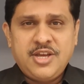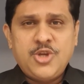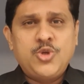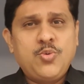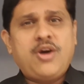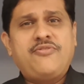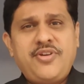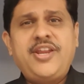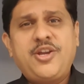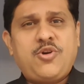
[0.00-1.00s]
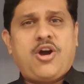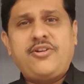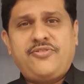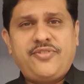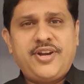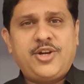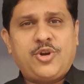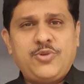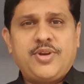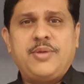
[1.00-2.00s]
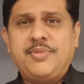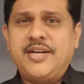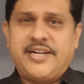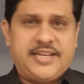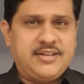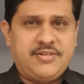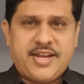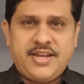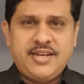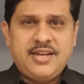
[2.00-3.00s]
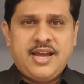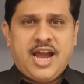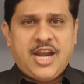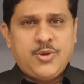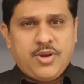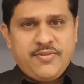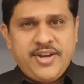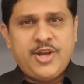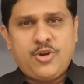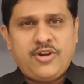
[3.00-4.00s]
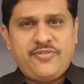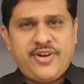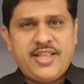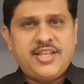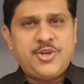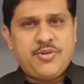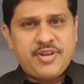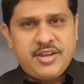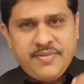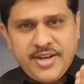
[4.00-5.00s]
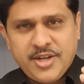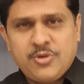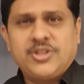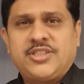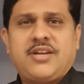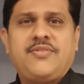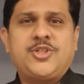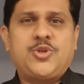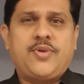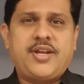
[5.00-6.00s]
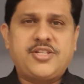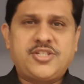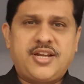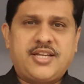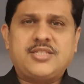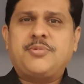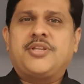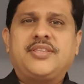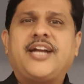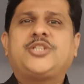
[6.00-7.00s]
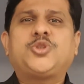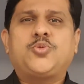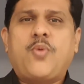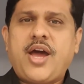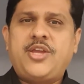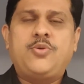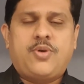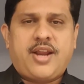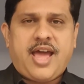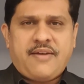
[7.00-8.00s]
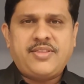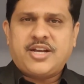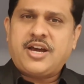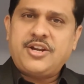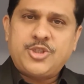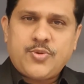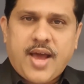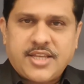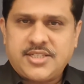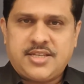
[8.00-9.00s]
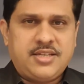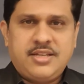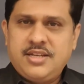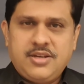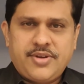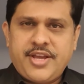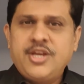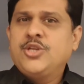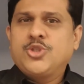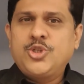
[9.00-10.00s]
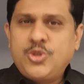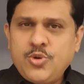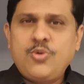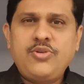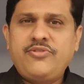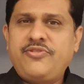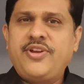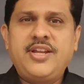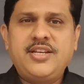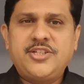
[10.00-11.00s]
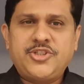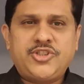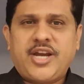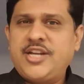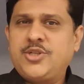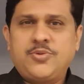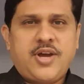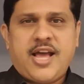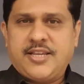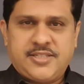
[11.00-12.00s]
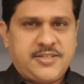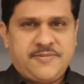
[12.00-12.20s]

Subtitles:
You are very confident on your ability. Okay, and you are very confident that you have given a good service to your existing customer. That's why you are having the courage to ask. Okay, so don't feel shy to ask.